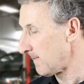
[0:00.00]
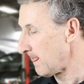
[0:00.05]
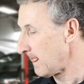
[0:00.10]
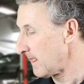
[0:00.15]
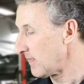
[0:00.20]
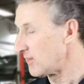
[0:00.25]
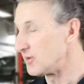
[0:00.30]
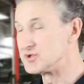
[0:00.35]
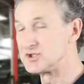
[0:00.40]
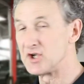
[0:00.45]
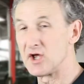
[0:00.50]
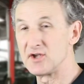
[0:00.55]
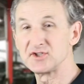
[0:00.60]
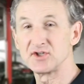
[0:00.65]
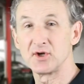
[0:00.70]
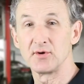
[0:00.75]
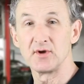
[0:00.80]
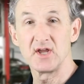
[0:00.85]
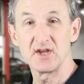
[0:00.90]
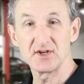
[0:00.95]
There's
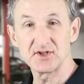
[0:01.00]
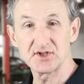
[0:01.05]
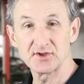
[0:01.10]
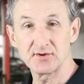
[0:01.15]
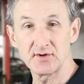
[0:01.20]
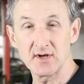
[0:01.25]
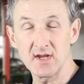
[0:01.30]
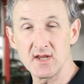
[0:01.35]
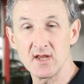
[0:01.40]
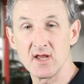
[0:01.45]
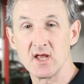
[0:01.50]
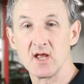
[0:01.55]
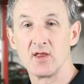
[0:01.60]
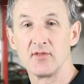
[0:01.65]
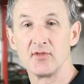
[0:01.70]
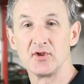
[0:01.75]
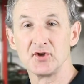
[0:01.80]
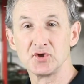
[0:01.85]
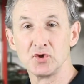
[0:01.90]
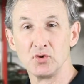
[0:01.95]
also history.
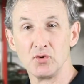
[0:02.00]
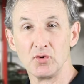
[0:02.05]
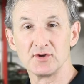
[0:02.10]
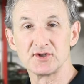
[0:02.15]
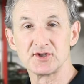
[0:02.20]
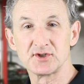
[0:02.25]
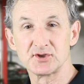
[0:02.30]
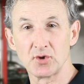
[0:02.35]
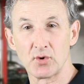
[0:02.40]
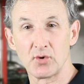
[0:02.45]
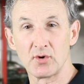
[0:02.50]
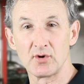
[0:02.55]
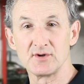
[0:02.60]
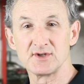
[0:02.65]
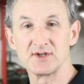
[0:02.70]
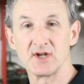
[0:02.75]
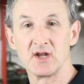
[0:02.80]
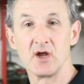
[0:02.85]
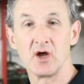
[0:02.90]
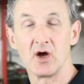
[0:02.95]
The tool
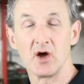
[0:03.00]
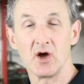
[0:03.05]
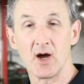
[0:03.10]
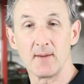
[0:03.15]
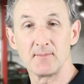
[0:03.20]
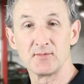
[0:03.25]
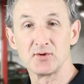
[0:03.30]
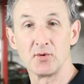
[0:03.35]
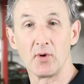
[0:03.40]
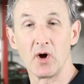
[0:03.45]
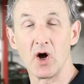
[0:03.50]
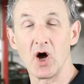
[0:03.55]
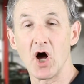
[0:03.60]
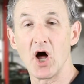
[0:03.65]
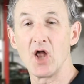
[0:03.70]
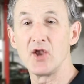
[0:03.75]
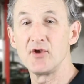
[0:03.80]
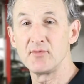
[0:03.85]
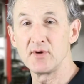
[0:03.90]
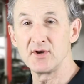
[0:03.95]
stores up to
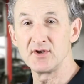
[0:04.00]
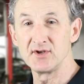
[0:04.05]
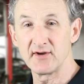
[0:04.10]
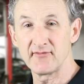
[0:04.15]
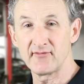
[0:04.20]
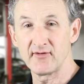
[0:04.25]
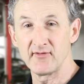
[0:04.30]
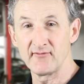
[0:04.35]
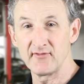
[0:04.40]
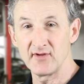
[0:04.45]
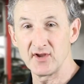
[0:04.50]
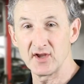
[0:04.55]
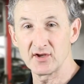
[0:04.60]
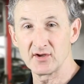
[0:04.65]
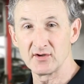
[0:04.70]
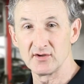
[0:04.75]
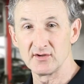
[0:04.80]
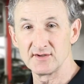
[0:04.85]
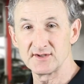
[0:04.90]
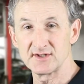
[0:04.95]
100 different
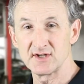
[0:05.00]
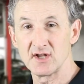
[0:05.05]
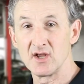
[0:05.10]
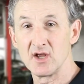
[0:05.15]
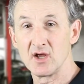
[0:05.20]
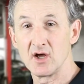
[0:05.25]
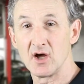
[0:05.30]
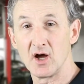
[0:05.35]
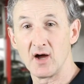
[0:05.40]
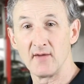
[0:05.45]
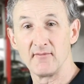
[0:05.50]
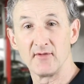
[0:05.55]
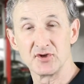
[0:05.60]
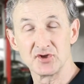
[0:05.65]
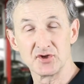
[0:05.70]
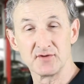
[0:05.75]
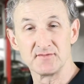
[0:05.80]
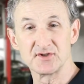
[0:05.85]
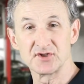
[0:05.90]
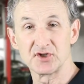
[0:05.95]
vehicles
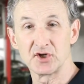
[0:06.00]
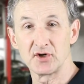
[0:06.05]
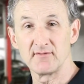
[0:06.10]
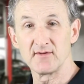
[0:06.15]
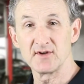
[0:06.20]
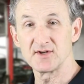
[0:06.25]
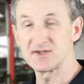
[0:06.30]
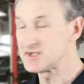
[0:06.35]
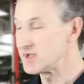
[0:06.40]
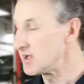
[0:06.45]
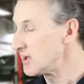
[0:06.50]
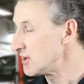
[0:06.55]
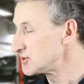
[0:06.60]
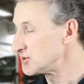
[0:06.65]
that you've serviced,